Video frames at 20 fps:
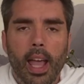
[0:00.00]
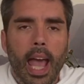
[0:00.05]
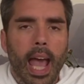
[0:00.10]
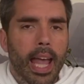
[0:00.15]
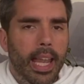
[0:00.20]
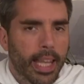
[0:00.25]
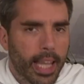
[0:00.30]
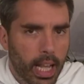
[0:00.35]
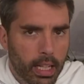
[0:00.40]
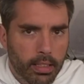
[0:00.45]

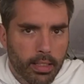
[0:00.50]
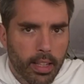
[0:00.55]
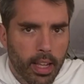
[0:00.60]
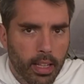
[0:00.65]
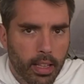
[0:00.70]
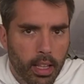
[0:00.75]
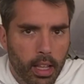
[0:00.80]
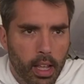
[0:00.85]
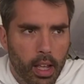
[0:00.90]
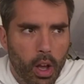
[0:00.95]
And that's
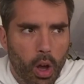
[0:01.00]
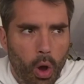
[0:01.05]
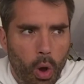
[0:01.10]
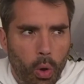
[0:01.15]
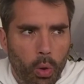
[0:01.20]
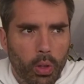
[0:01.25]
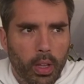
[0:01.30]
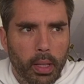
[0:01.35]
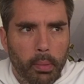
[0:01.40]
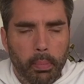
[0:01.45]
not
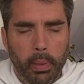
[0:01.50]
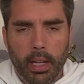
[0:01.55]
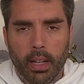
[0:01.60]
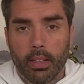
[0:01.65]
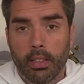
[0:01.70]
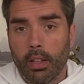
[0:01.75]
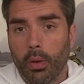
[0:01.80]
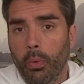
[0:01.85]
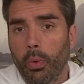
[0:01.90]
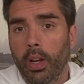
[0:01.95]
only
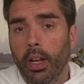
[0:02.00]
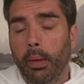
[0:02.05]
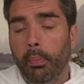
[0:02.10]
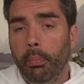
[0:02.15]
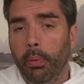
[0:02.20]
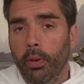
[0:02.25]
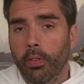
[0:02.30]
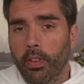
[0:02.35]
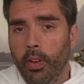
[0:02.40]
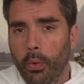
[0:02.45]
because they want to
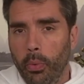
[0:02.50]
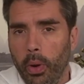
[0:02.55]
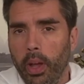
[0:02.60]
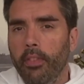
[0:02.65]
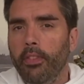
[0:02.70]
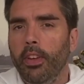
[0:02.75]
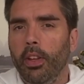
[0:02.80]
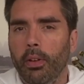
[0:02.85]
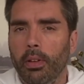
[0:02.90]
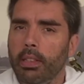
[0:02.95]
improve their revenue.